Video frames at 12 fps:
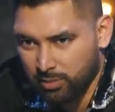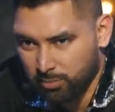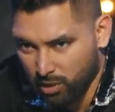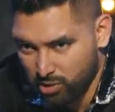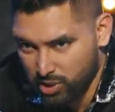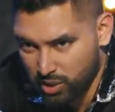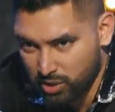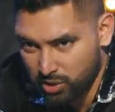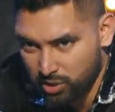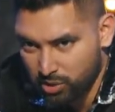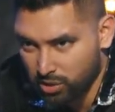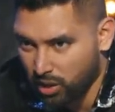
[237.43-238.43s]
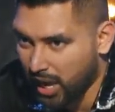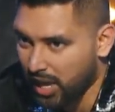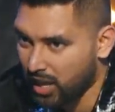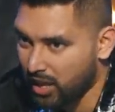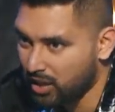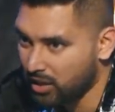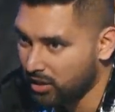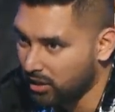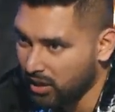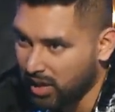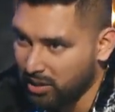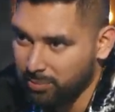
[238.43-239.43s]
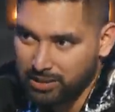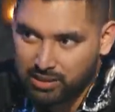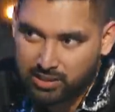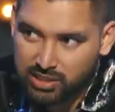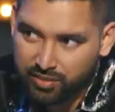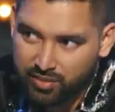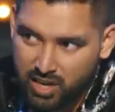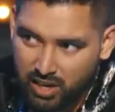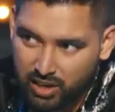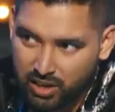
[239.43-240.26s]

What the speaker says: Moses, he can't be the savior.